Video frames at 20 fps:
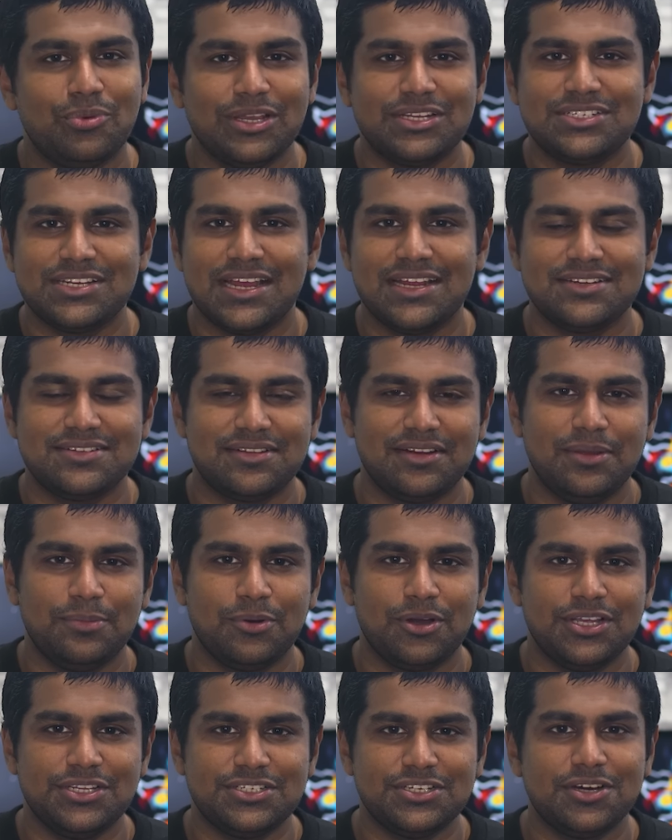Quick Charge
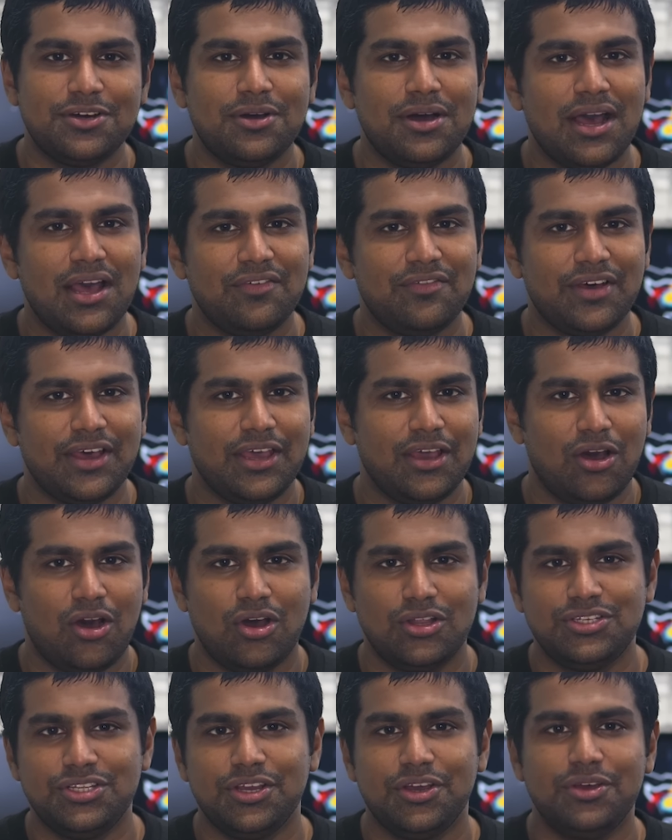3.0, Hi-Fi
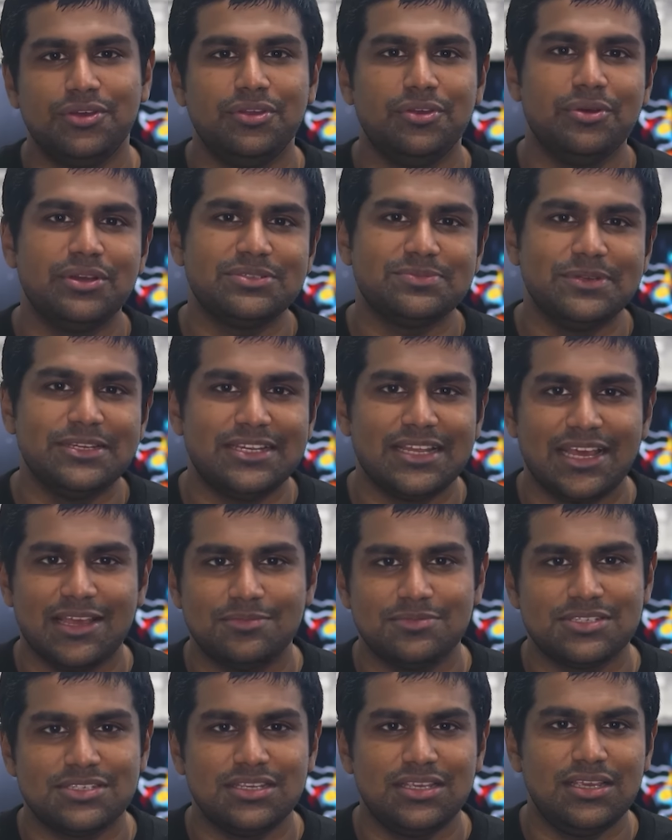audio, USB
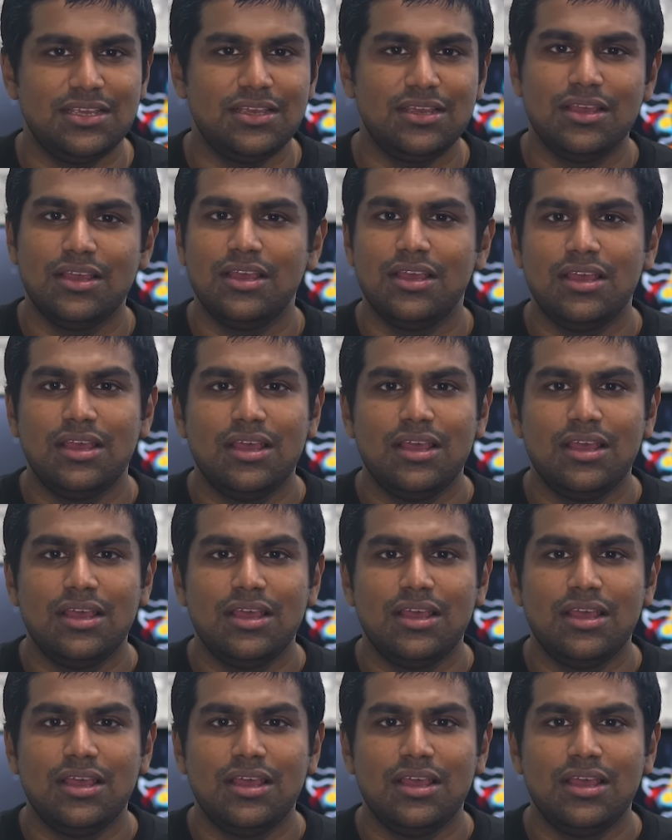Type-C